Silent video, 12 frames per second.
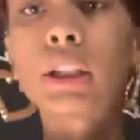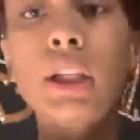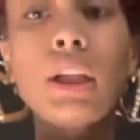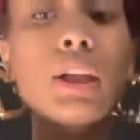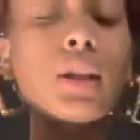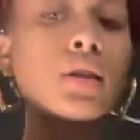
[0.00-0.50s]

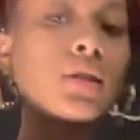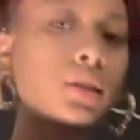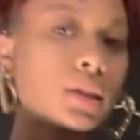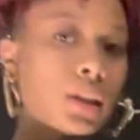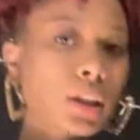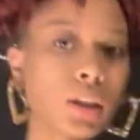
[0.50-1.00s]
think
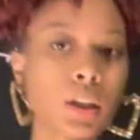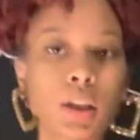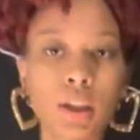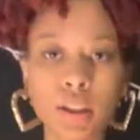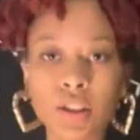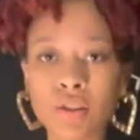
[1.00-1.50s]

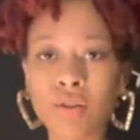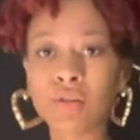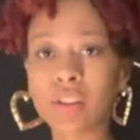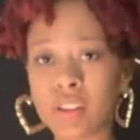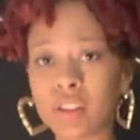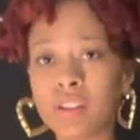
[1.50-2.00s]
this
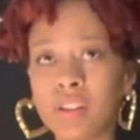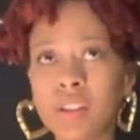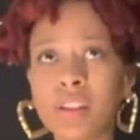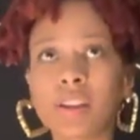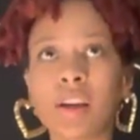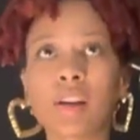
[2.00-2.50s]
go
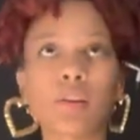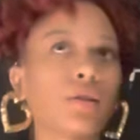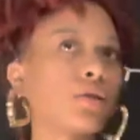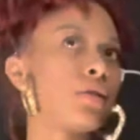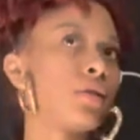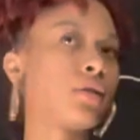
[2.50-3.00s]
good together.
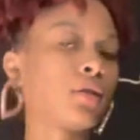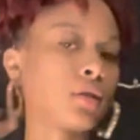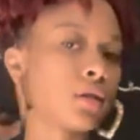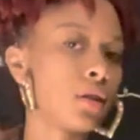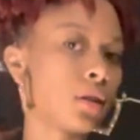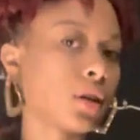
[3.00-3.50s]

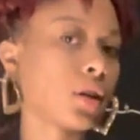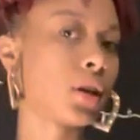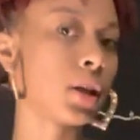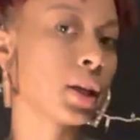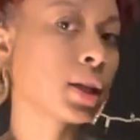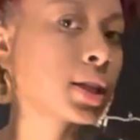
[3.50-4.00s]

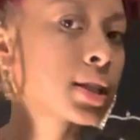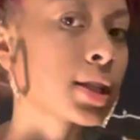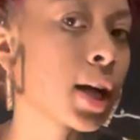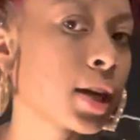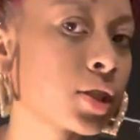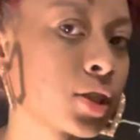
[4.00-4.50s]
Look at this
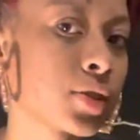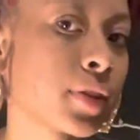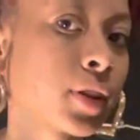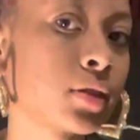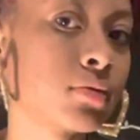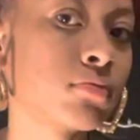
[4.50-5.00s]
log just
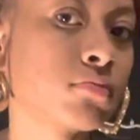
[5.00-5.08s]
fell.